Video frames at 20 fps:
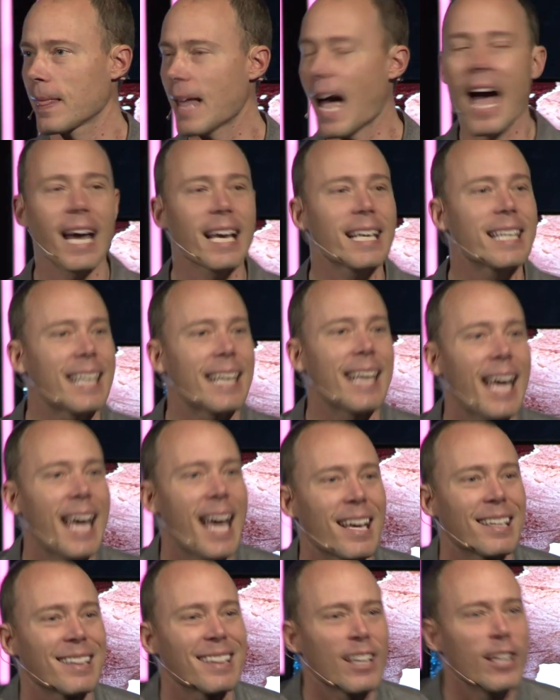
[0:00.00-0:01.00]
I
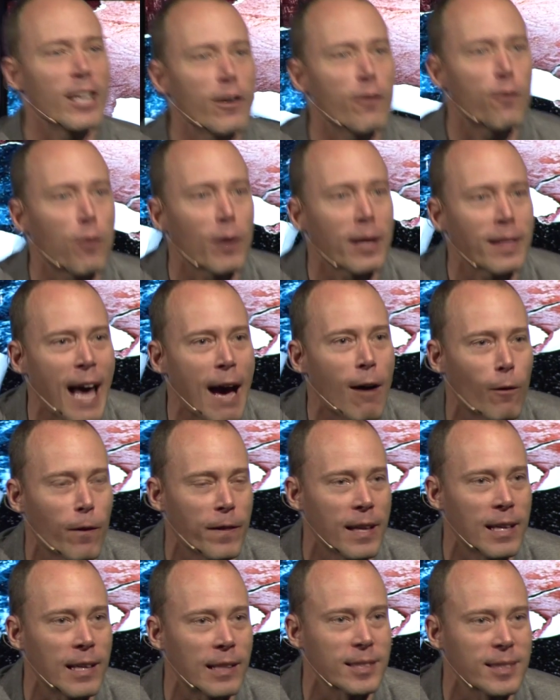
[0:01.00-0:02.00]
can't live
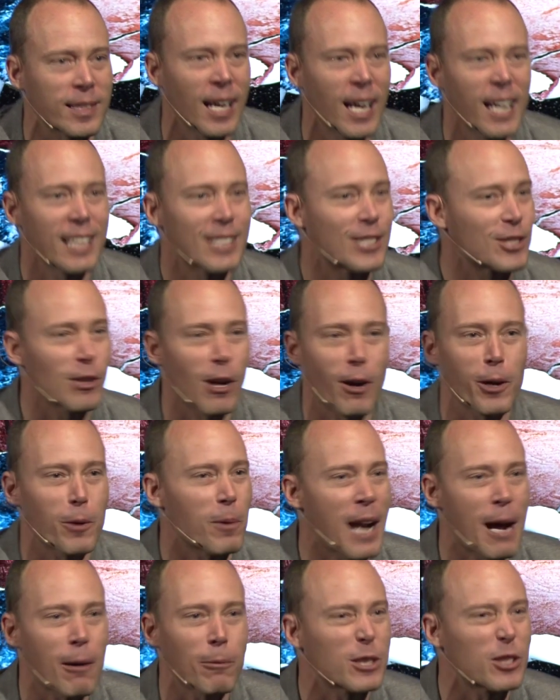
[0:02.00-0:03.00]
without this. It started
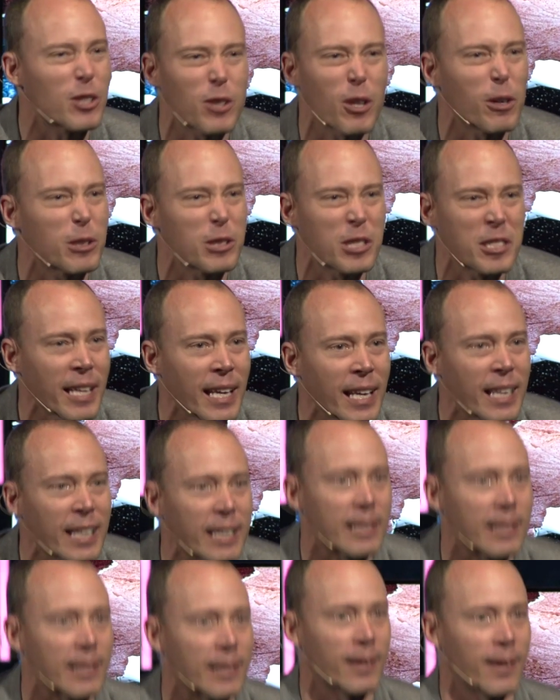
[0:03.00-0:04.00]
when I was
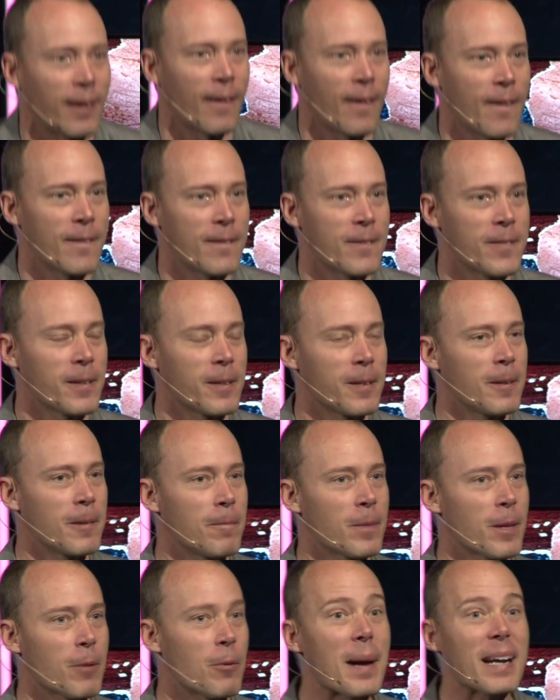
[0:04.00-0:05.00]
13,
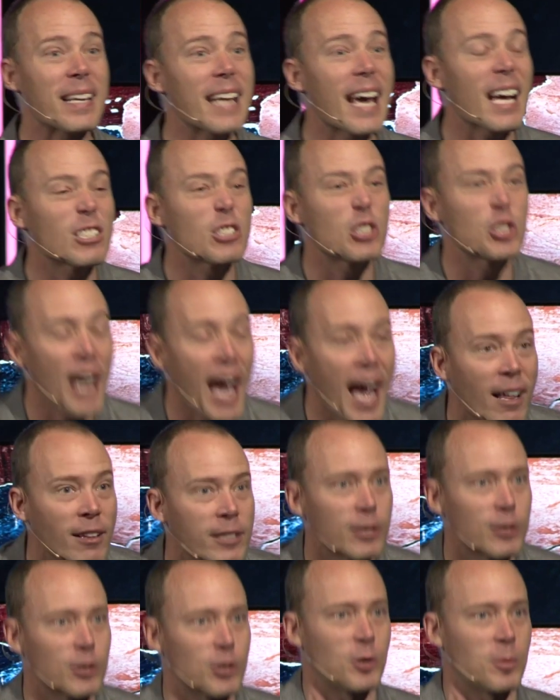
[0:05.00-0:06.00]
when my dad
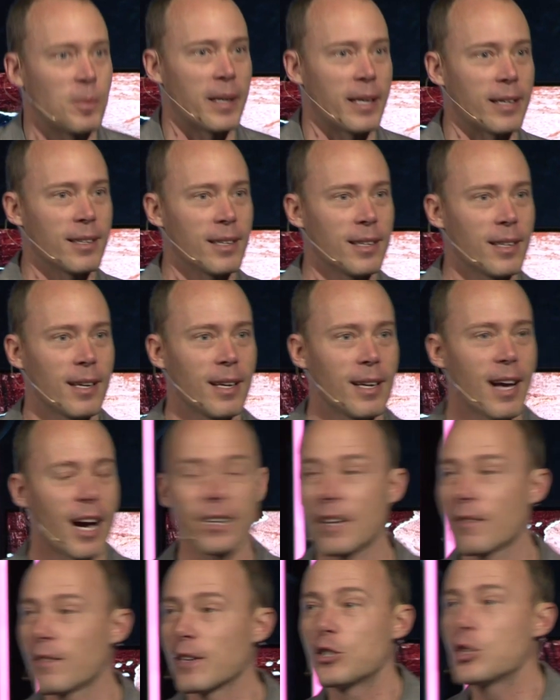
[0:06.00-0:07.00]
challenged me.
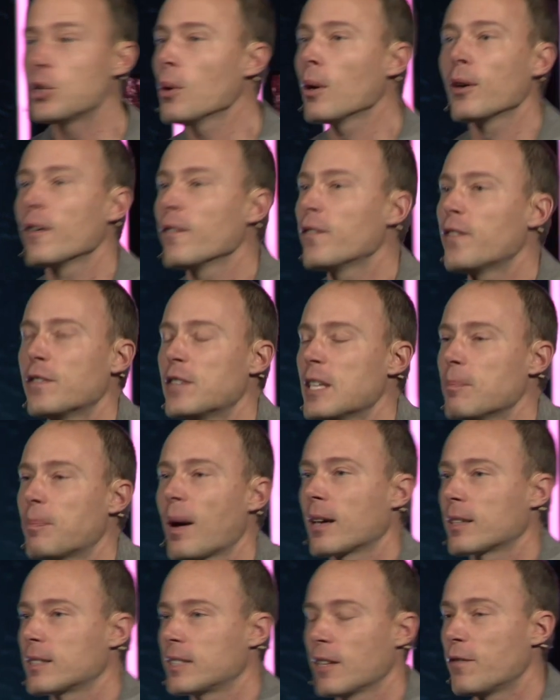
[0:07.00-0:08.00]
I'll give you
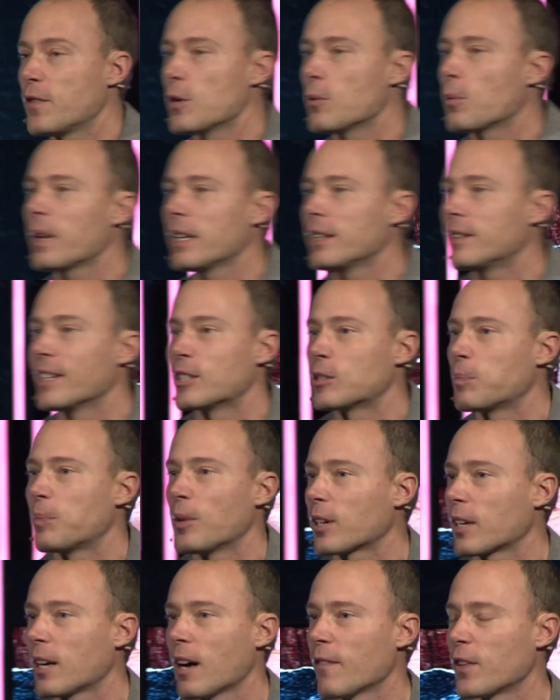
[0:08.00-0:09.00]
$250 if you read this
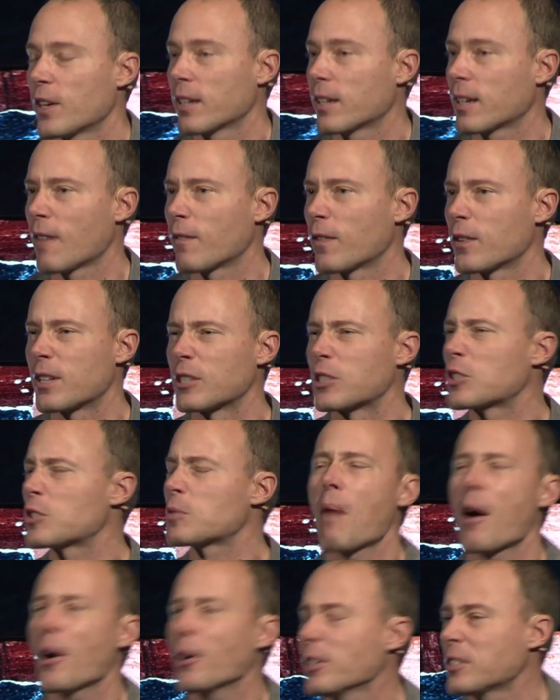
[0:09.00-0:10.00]
book cover to cover. The
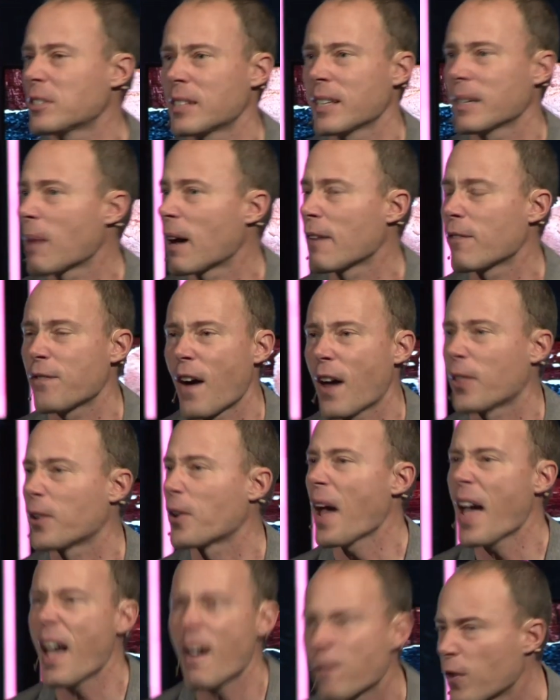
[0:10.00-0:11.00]
smartest thing my
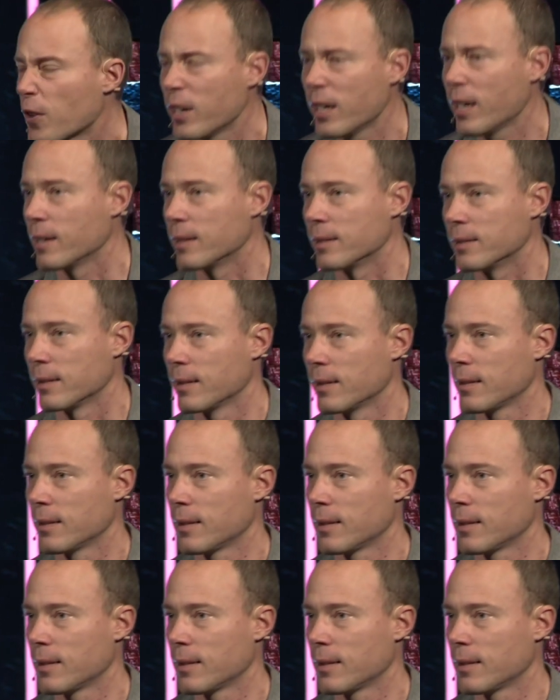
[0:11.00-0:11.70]
father ever did.